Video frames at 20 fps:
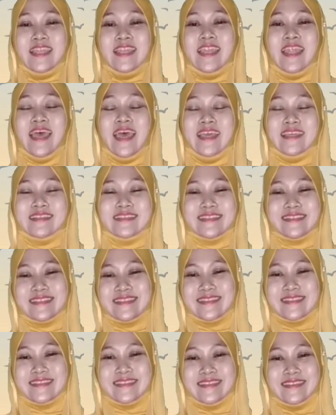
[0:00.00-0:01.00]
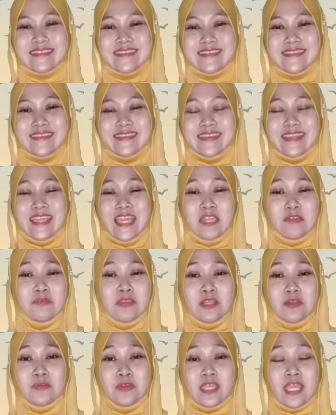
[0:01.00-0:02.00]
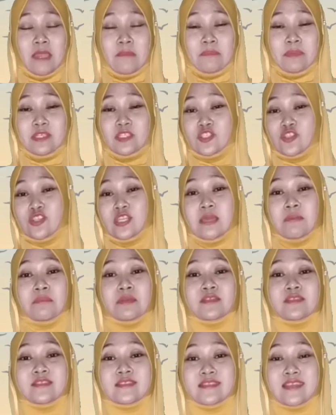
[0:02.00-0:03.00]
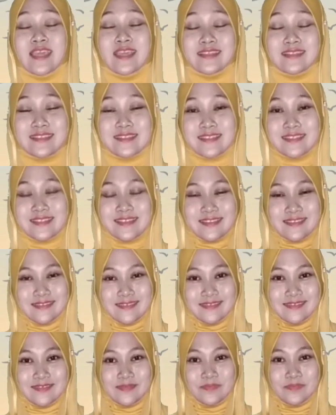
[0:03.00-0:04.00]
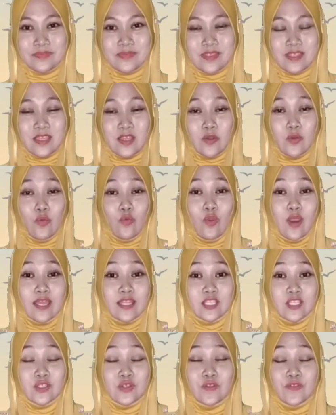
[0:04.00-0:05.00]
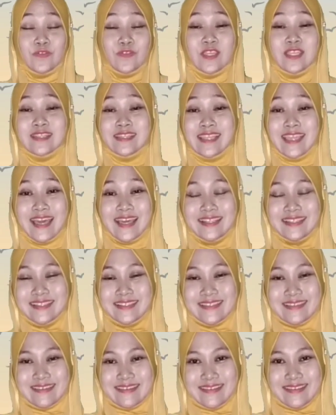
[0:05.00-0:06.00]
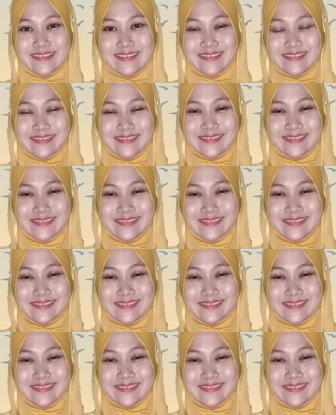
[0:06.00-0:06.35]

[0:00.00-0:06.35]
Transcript: Next, can we look at picture number 6? What do you think the answer?